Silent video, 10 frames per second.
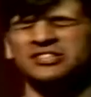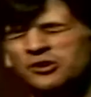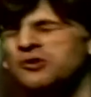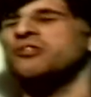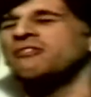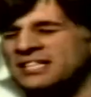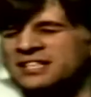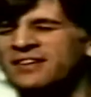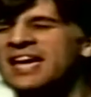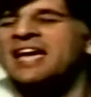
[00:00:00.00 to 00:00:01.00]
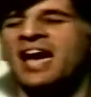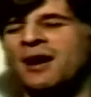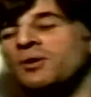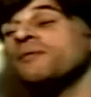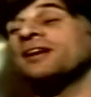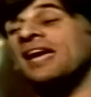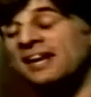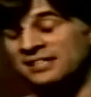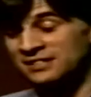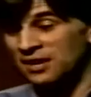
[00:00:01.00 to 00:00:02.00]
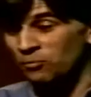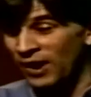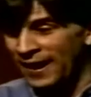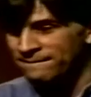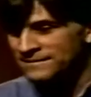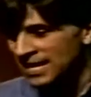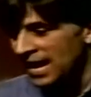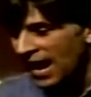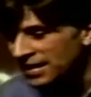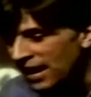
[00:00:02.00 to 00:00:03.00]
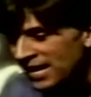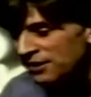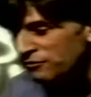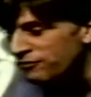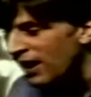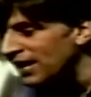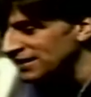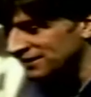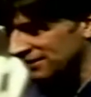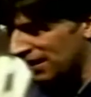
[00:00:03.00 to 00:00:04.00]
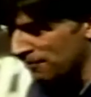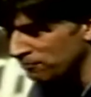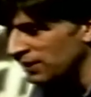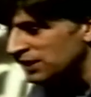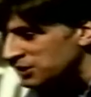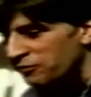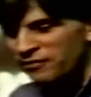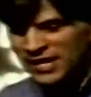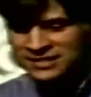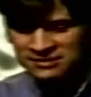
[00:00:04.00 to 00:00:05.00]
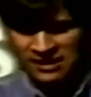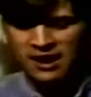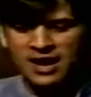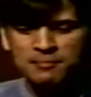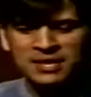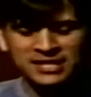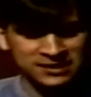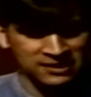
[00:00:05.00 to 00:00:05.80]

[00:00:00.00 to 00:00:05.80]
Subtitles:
and all the rest of it, and we were getting somewhere. And I'd advised him to find time in his